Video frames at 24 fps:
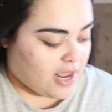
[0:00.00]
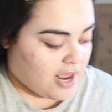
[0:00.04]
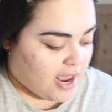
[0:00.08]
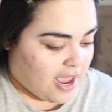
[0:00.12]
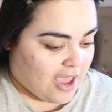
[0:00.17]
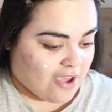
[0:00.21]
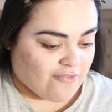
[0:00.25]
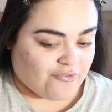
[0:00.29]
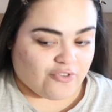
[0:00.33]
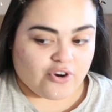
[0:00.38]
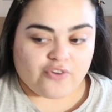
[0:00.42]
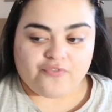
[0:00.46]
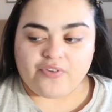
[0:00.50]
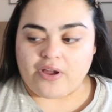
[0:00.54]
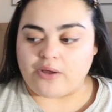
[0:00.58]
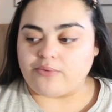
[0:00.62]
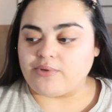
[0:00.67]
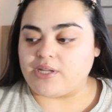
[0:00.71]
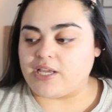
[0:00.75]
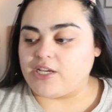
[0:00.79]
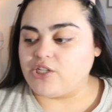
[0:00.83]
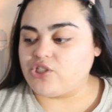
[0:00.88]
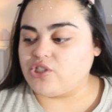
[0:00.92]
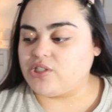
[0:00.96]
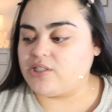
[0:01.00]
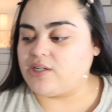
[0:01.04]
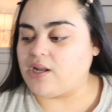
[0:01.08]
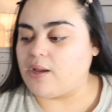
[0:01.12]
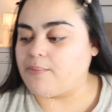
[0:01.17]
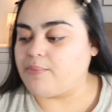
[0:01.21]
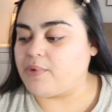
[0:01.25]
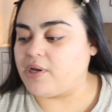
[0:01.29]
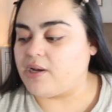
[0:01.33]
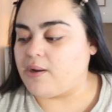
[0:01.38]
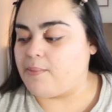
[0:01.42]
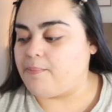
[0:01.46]
And for foundation,
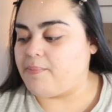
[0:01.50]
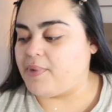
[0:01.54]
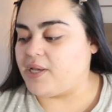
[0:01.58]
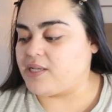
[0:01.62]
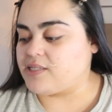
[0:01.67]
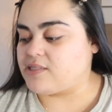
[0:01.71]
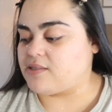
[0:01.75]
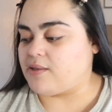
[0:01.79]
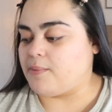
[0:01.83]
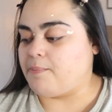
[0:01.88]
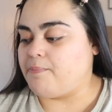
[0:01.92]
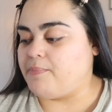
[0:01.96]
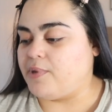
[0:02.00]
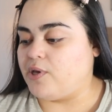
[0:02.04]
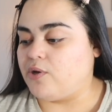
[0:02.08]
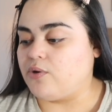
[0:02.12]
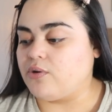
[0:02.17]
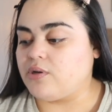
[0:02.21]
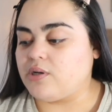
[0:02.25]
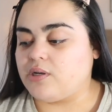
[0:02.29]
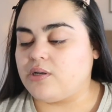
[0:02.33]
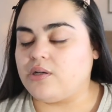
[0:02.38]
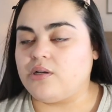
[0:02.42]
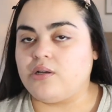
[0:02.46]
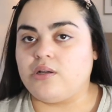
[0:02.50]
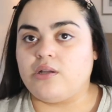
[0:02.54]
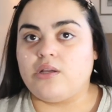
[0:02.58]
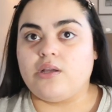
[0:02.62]
I'm gonna mix the Milk